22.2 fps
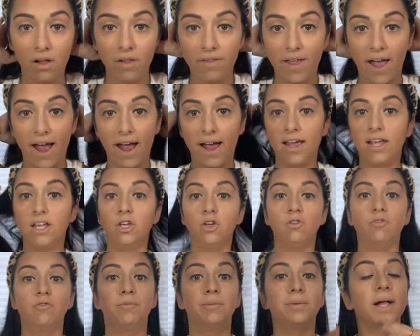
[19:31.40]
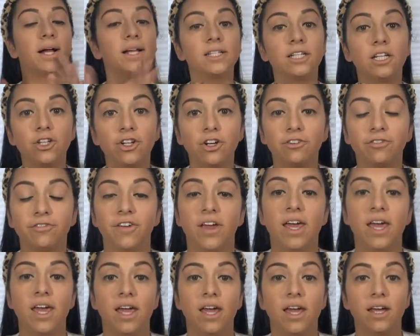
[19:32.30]
that you've blended your
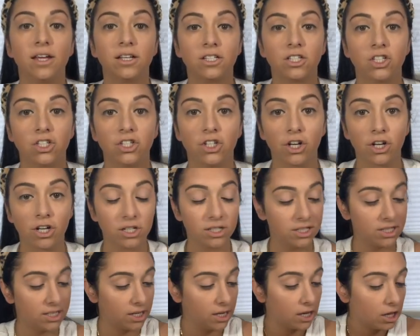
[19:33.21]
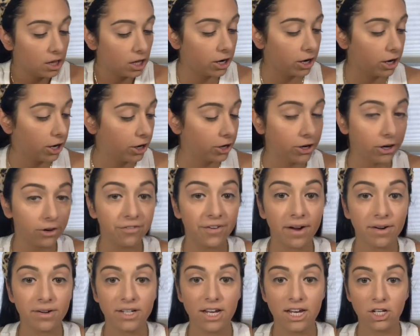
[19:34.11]
face, your concealer, your
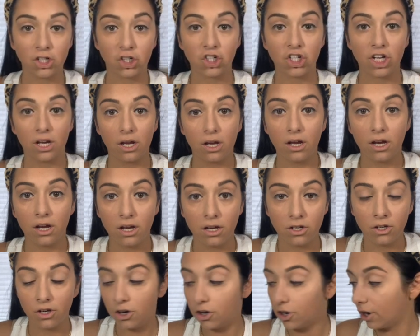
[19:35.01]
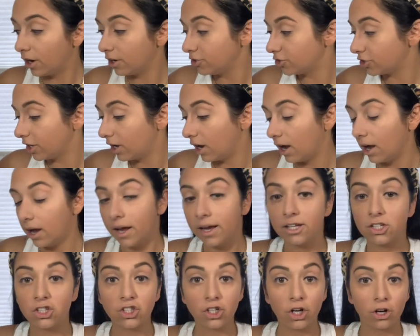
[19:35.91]
foundation, your under eye
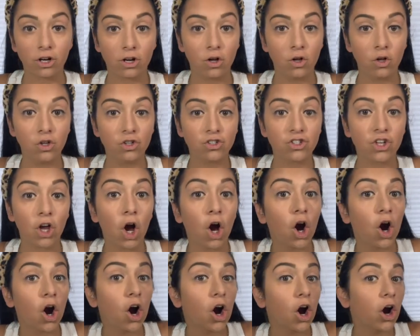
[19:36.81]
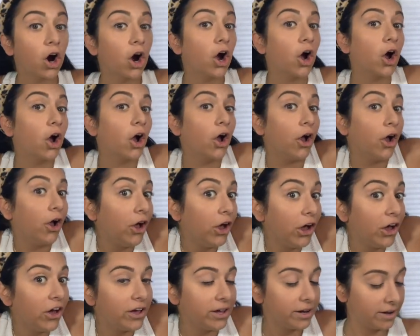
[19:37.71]
circles are
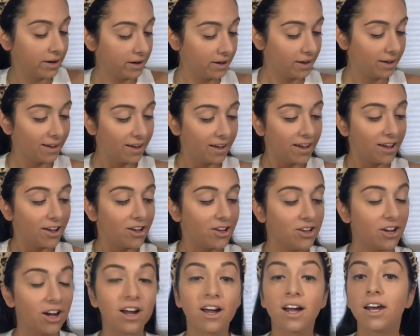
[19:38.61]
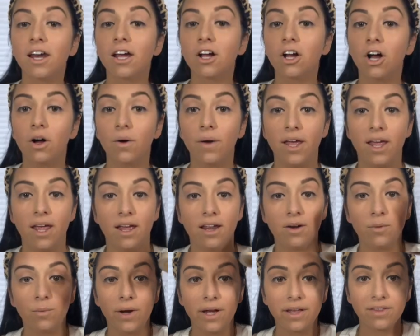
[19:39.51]
good, you're gonna go
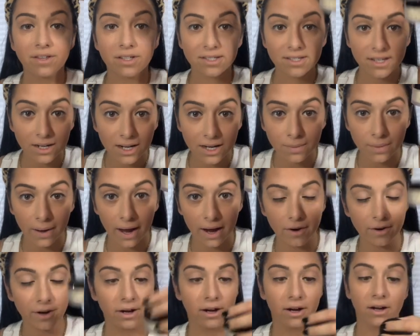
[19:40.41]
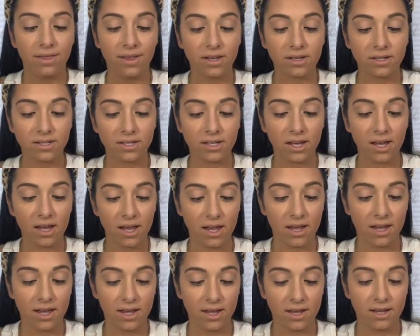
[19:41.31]
in with setting powder. This
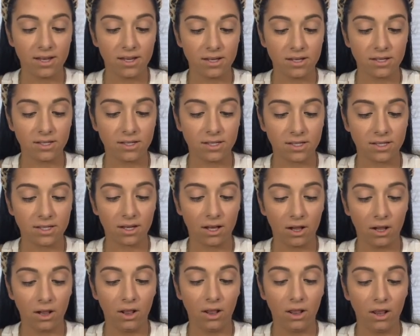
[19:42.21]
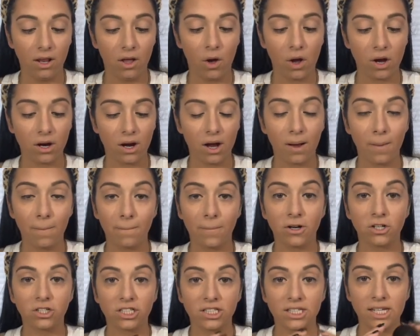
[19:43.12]
is Laura
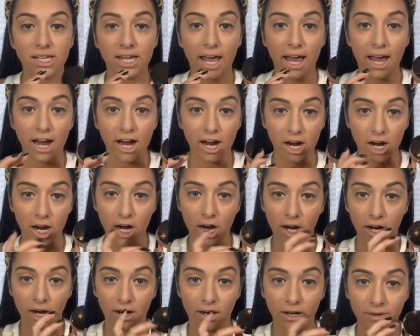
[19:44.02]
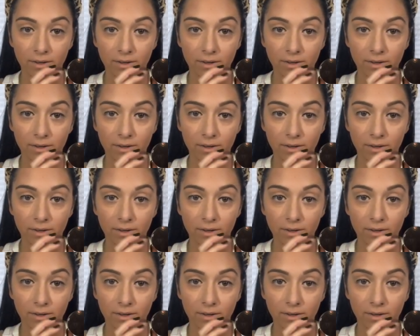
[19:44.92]
Mercier.